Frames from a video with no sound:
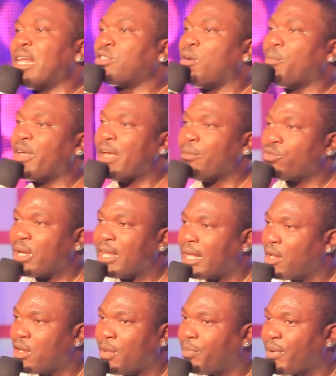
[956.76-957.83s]
We get some games where
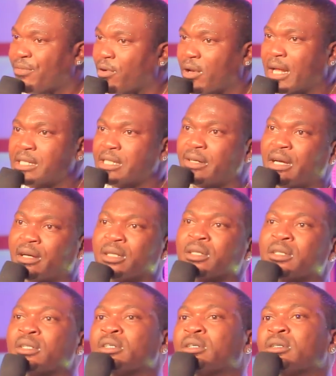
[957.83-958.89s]
they know they play for Nigeria.
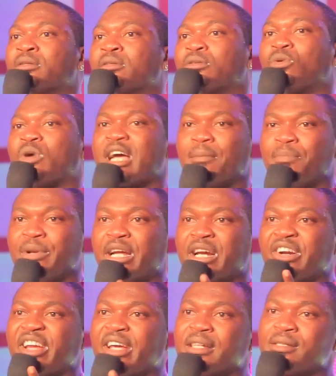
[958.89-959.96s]
We can't play
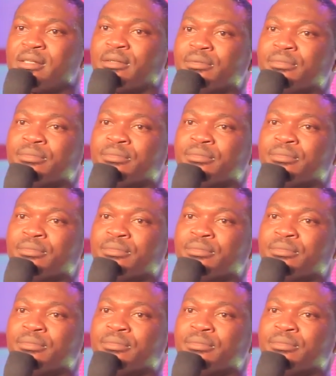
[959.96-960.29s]
cricket.